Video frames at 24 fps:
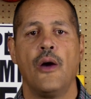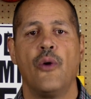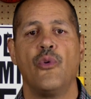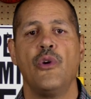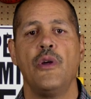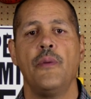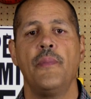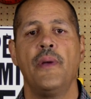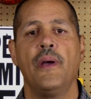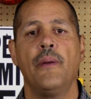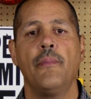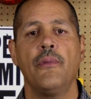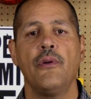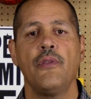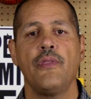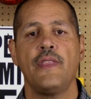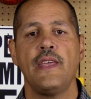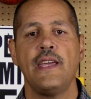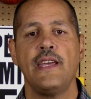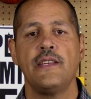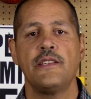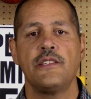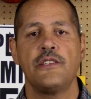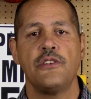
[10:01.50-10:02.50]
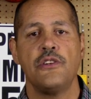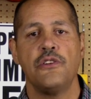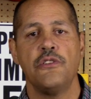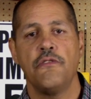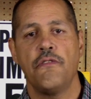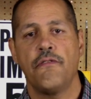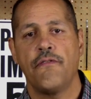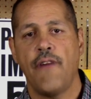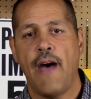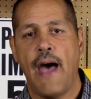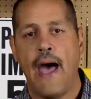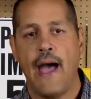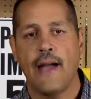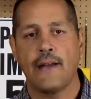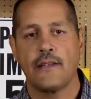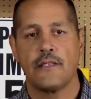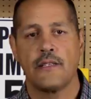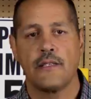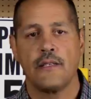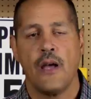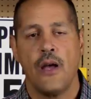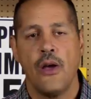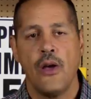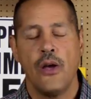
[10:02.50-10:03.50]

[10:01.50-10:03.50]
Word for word: Remember these two facts.